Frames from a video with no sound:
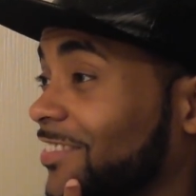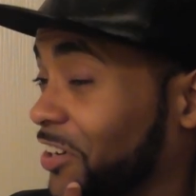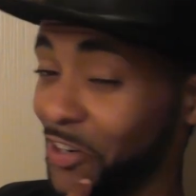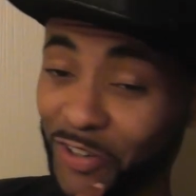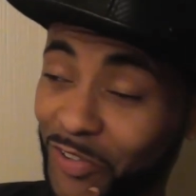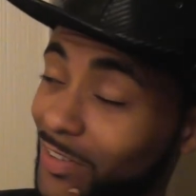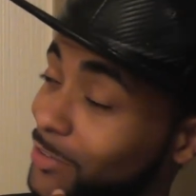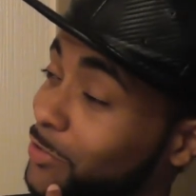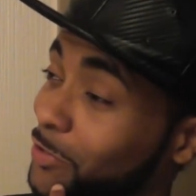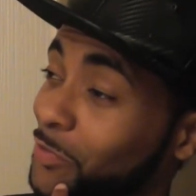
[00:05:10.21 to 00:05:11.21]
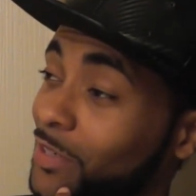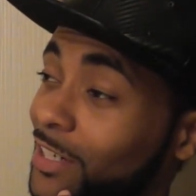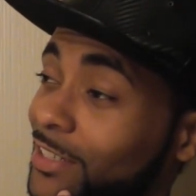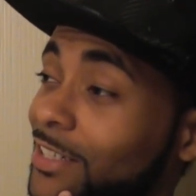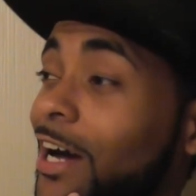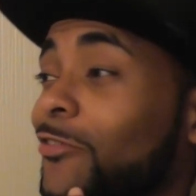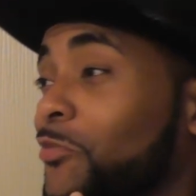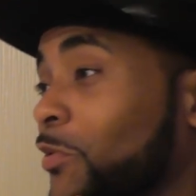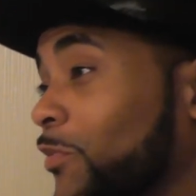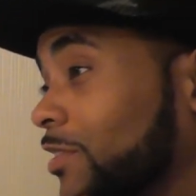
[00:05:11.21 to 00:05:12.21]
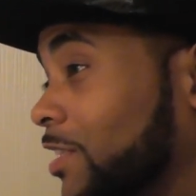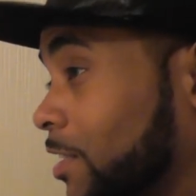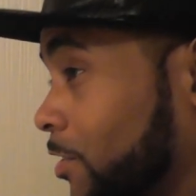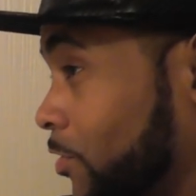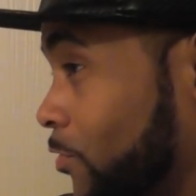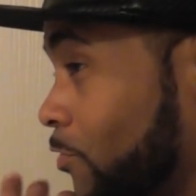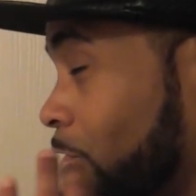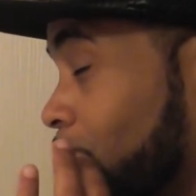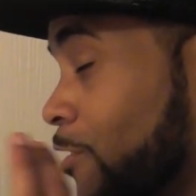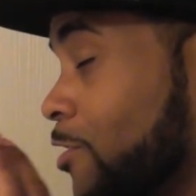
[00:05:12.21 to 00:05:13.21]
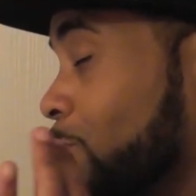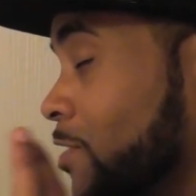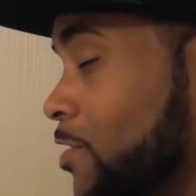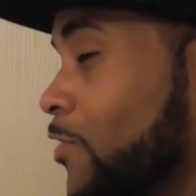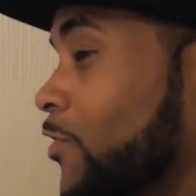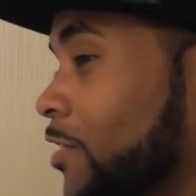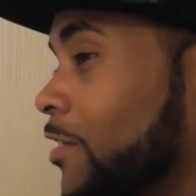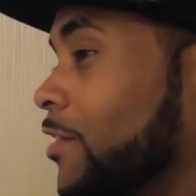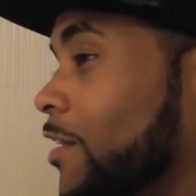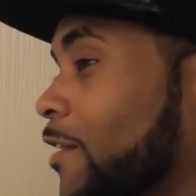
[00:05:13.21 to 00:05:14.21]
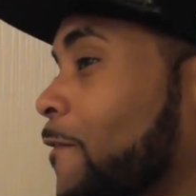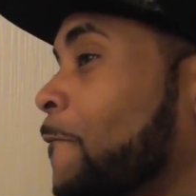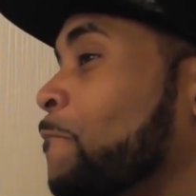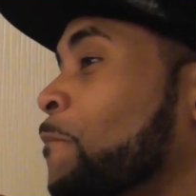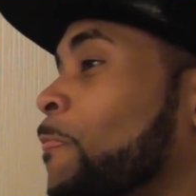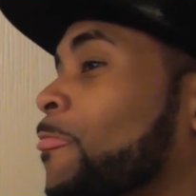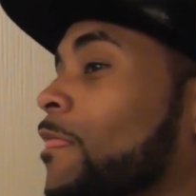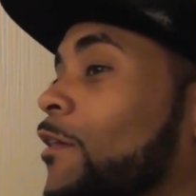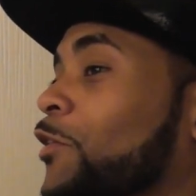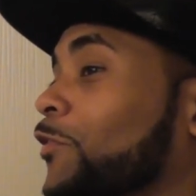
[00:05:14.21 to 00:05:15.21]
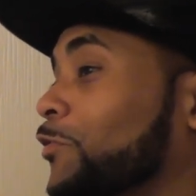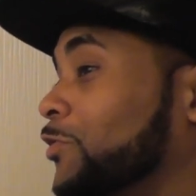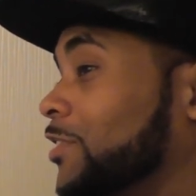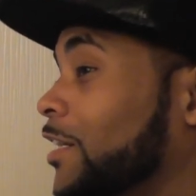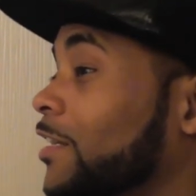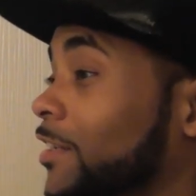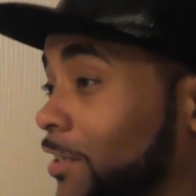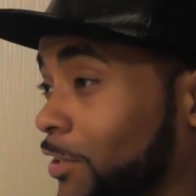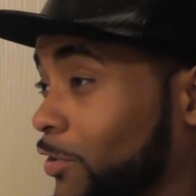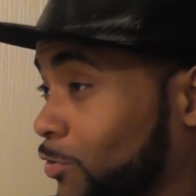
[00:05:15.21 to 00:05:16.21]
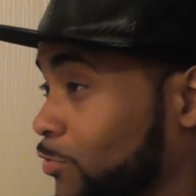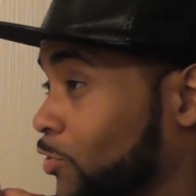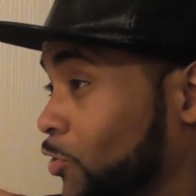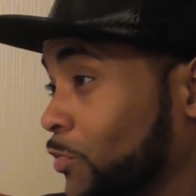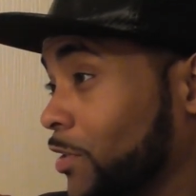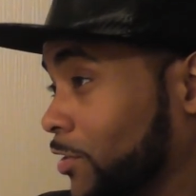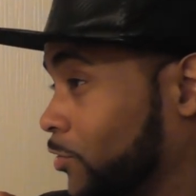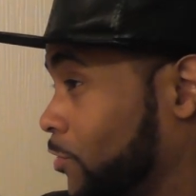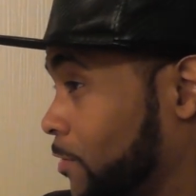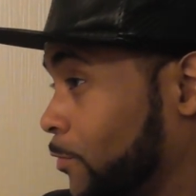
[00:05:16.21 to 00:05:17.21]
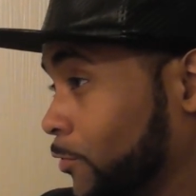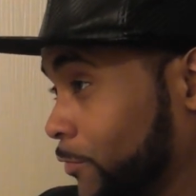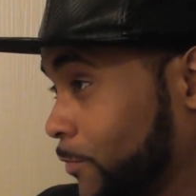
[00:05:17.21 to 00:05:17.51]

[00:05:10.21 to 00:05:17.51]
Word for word: Oh, you do, because I remember telling you very specifically that if you said it again, you was going to be in trouble.